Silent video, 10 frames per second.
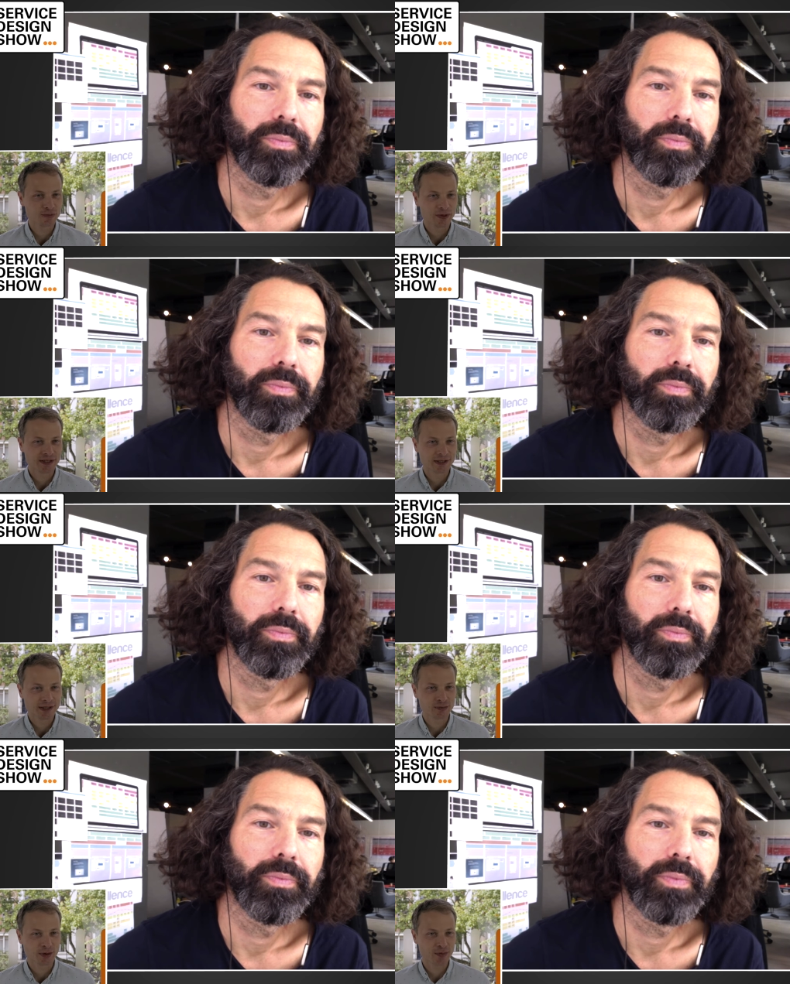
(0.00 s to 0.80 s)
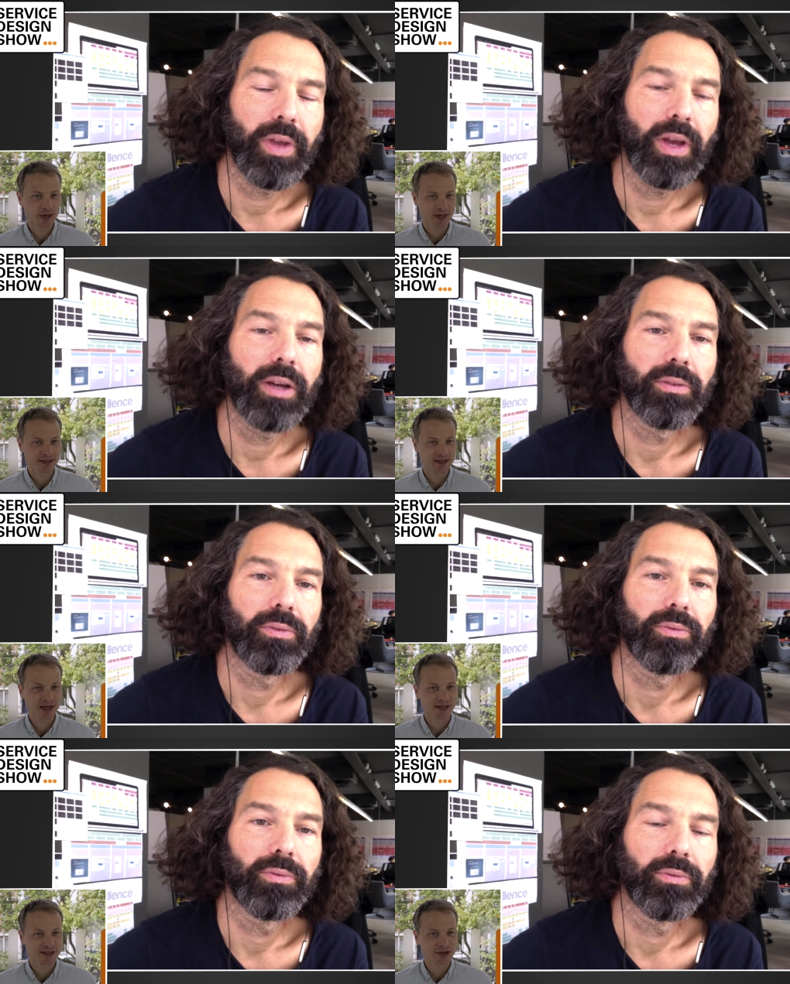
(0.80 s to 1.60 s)
Speaker 1: business, but we yeah. can
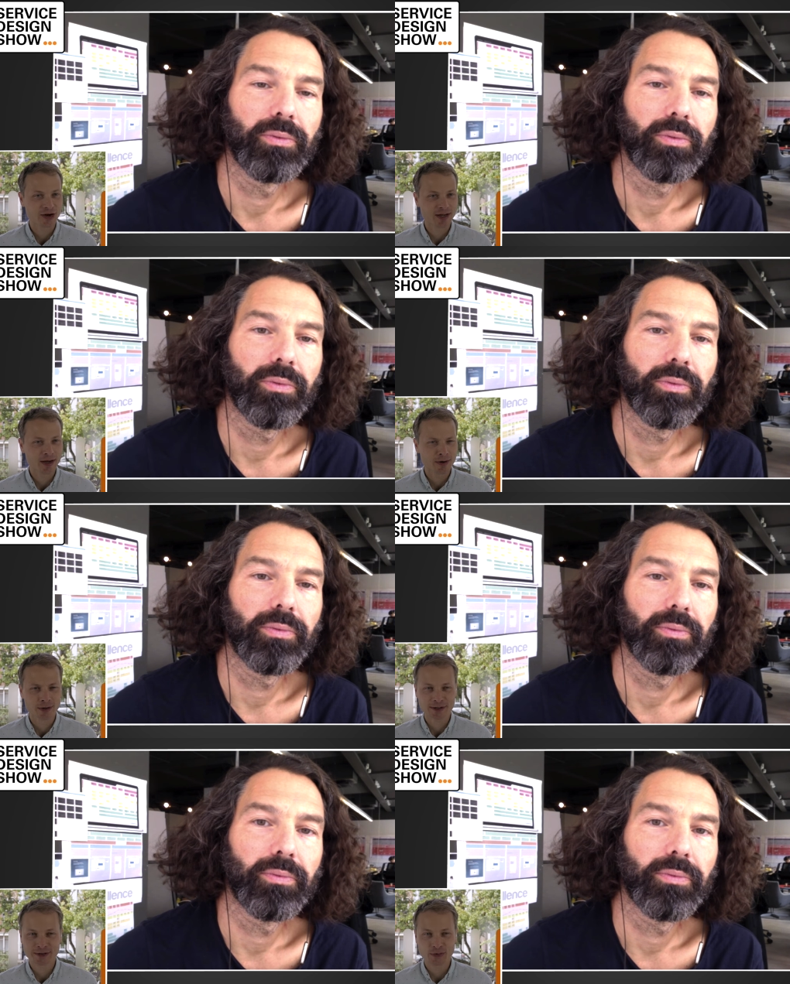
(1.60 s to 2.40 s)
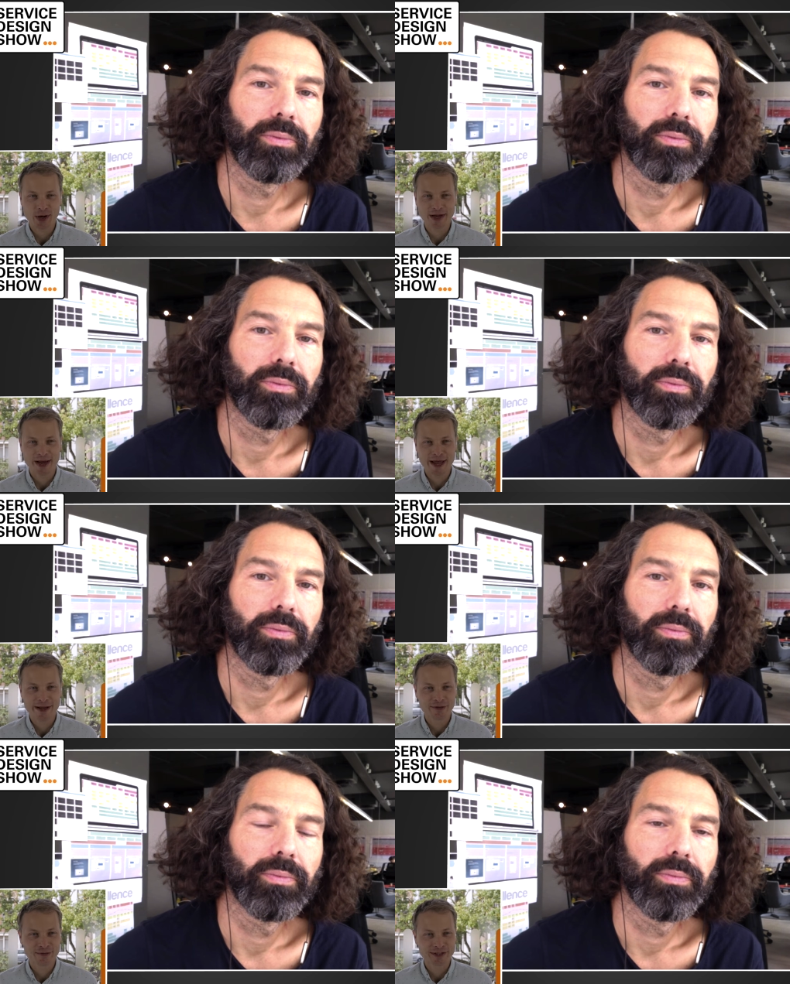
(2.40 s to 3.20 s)
say that Scania was way
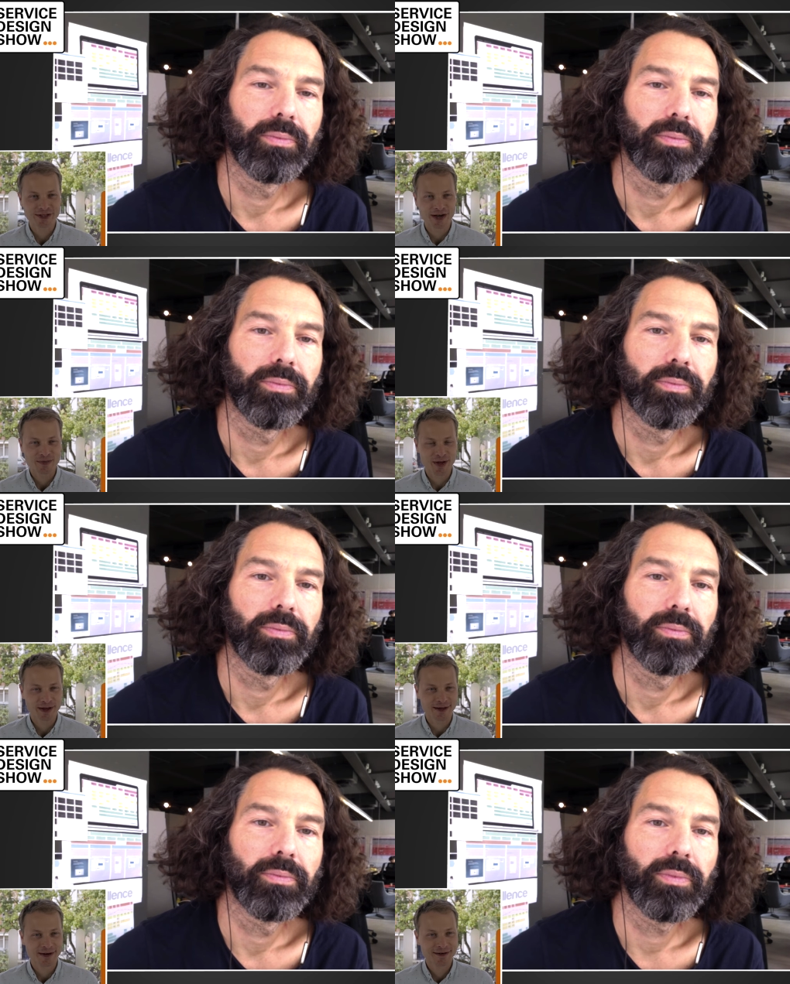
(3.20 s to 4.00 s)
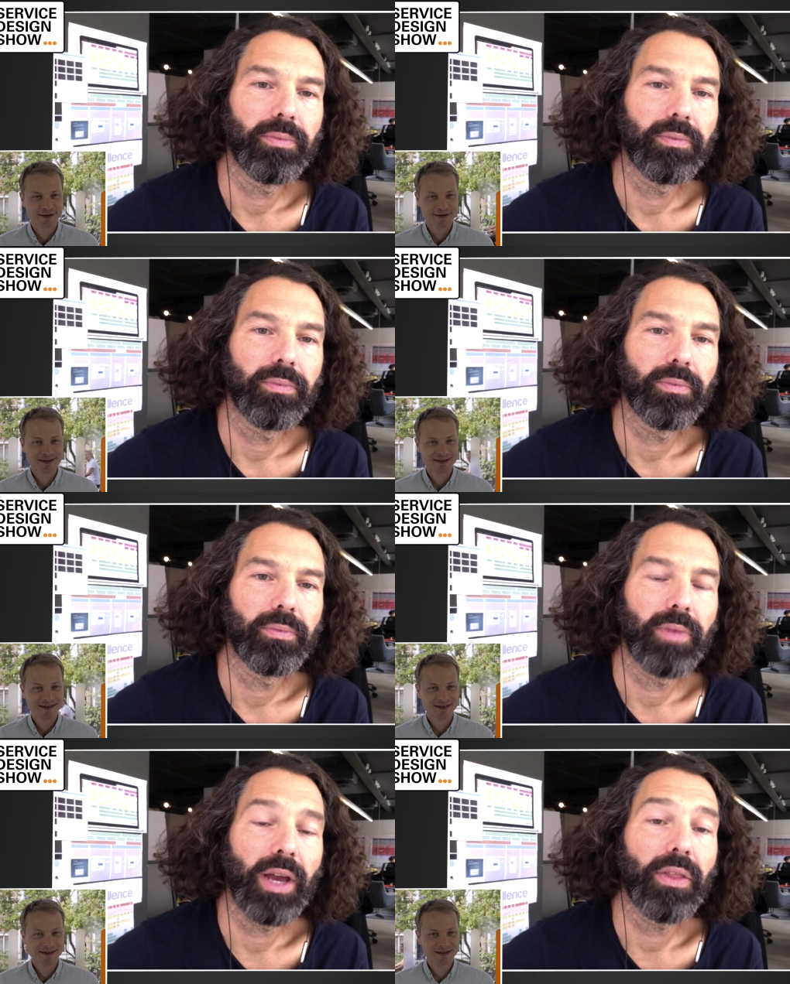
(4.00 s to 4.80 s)
ahead of its time back then.
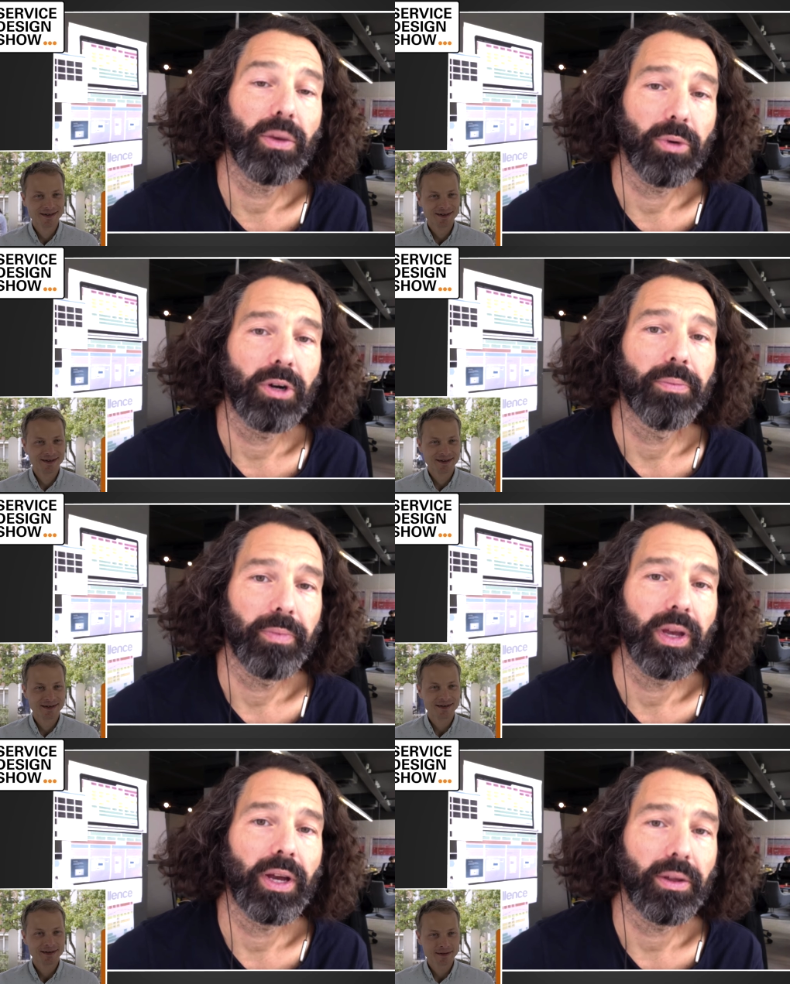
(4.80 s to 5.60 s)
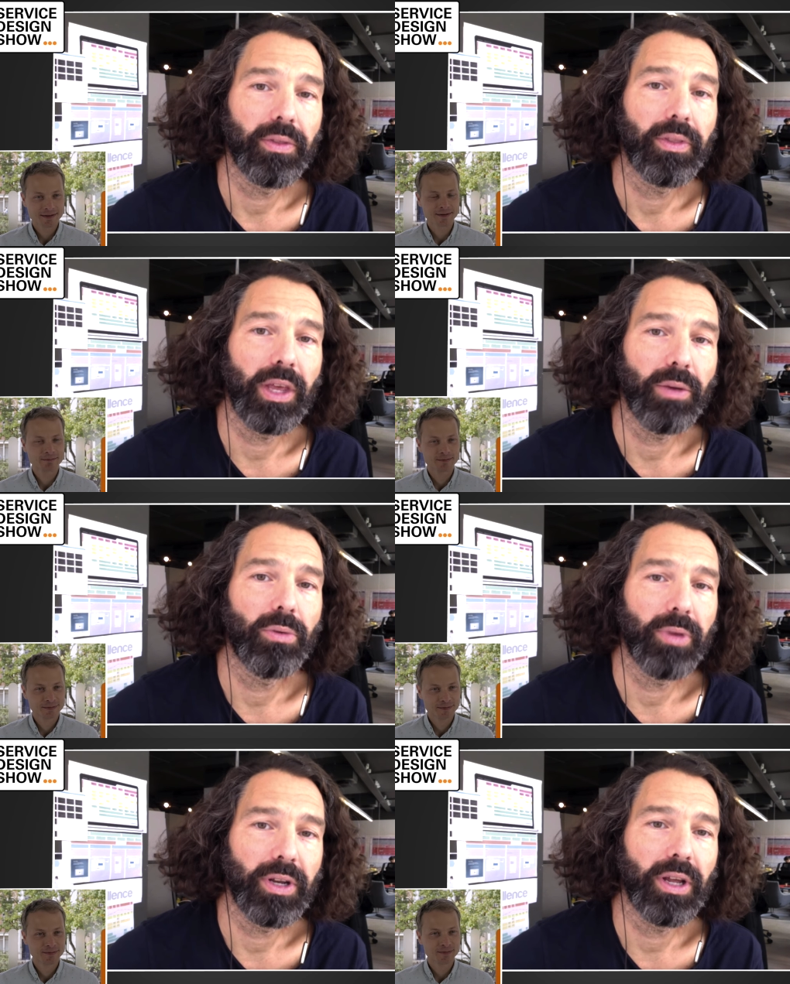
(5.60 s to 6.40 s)
Speaker 2: Yeah, they were. Yeah, mm. they were
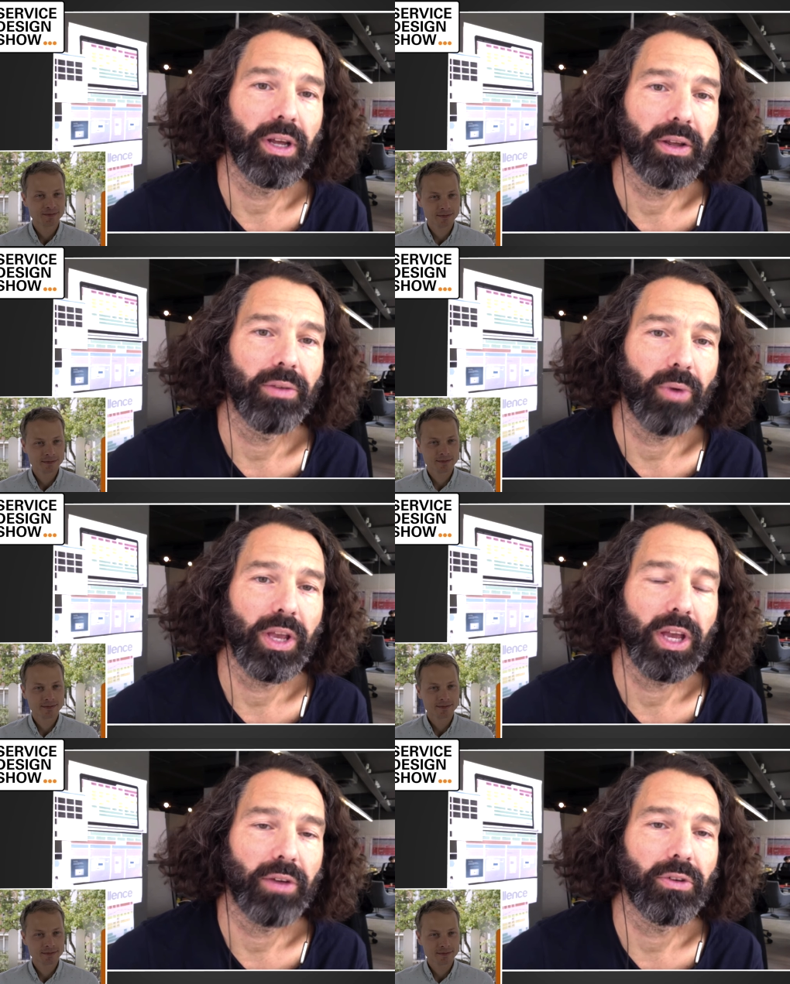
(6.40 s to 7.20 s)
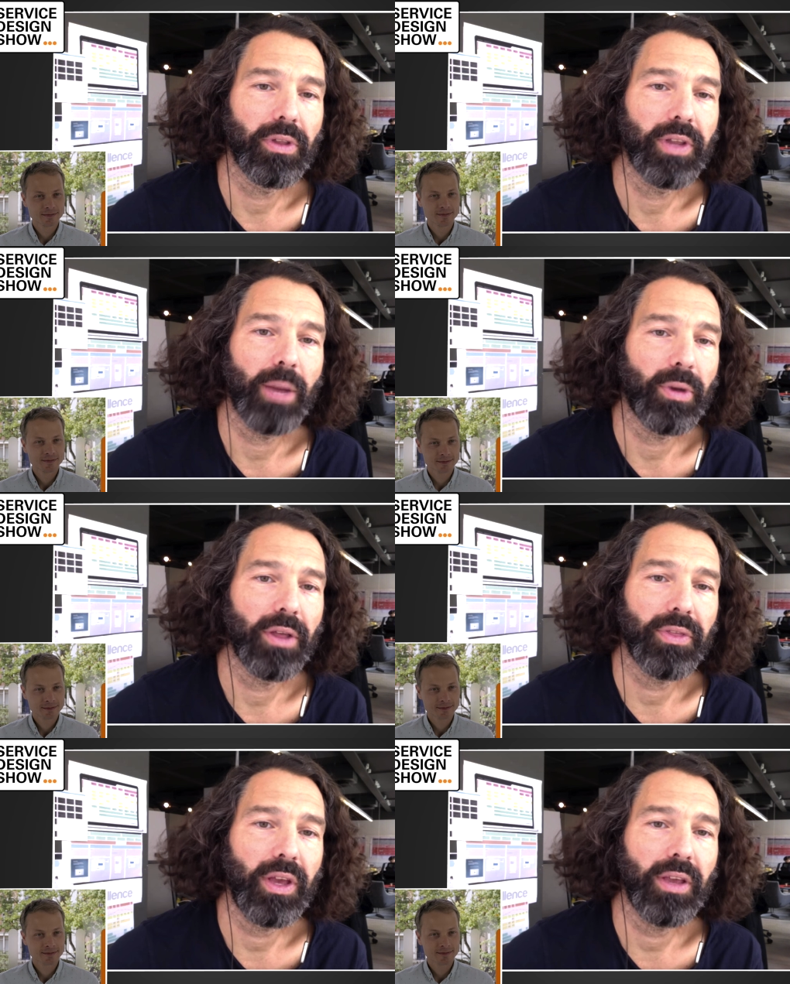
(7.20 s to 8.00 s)
uh, way ahead of the time. And I
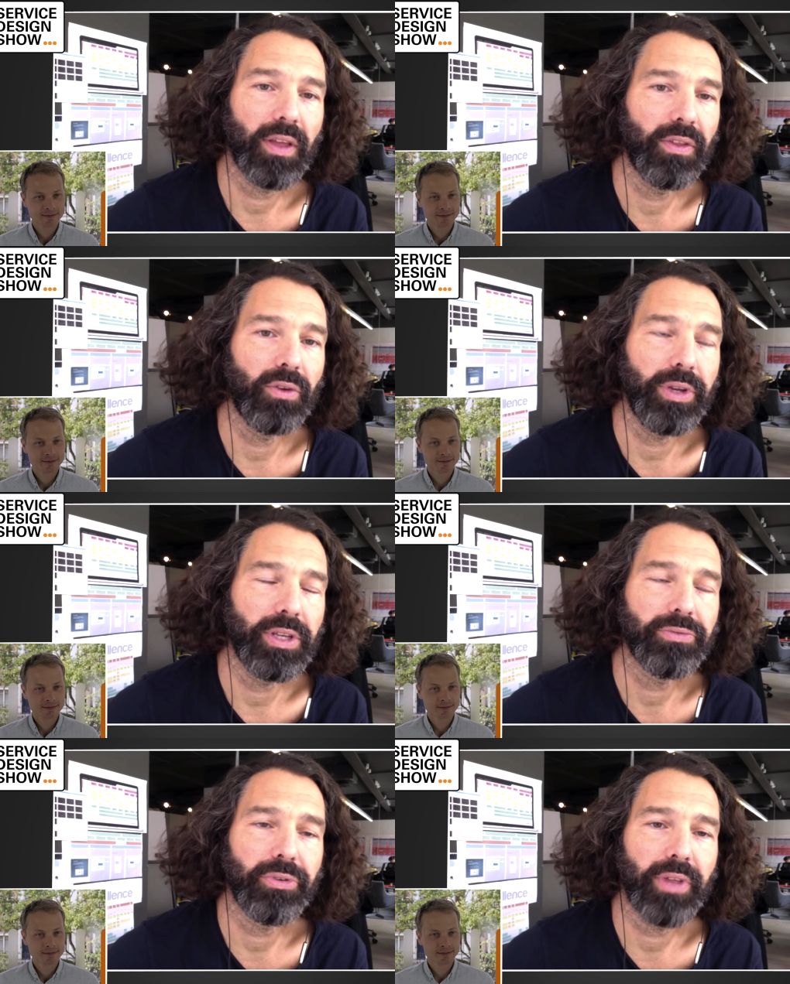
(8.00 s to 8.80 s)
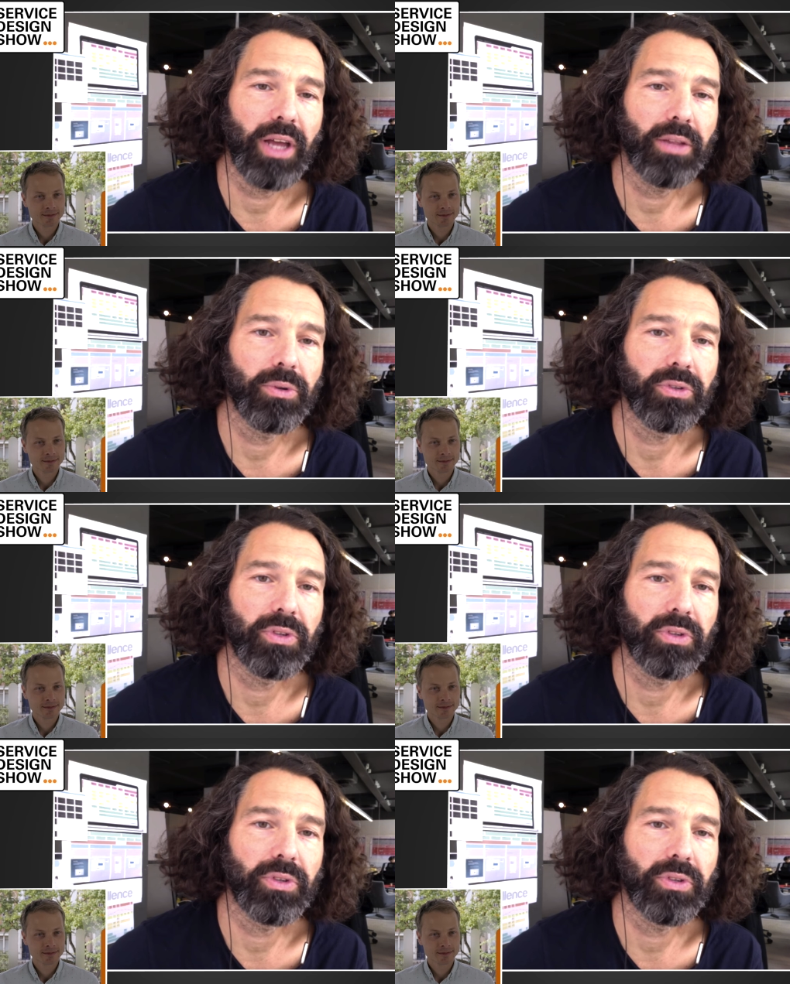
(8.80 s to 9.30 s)
think that the reason for that was